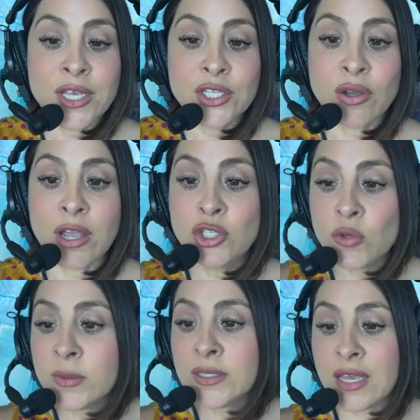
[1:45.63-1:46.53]
So I do
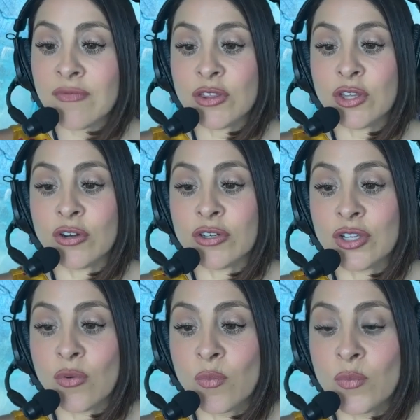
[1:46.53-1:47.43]
believe that there's
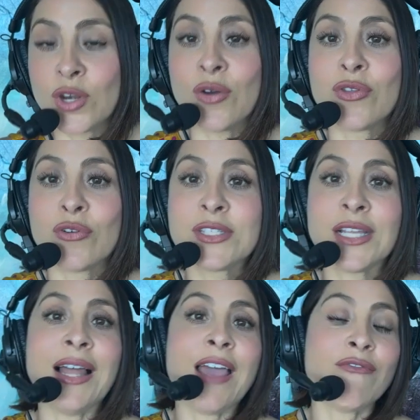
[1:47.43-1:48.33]
the
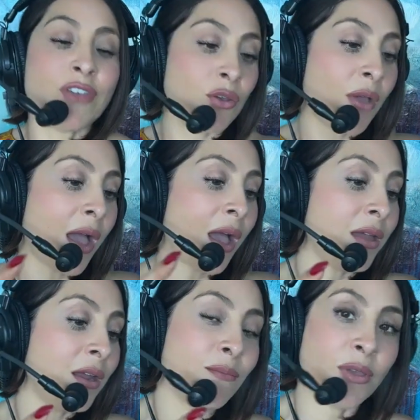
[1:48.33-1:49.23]
life that you
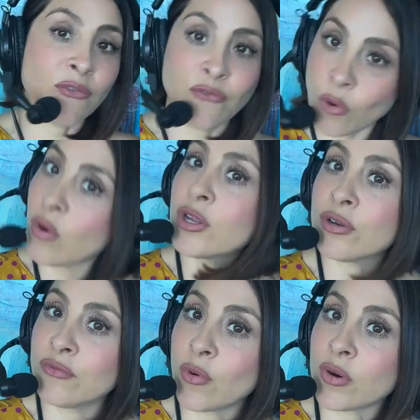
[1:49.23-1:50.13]
had before your
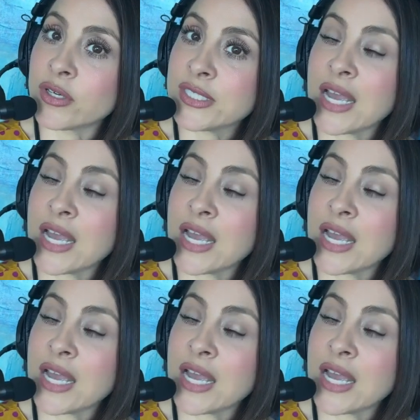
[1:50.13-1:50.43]
divorce,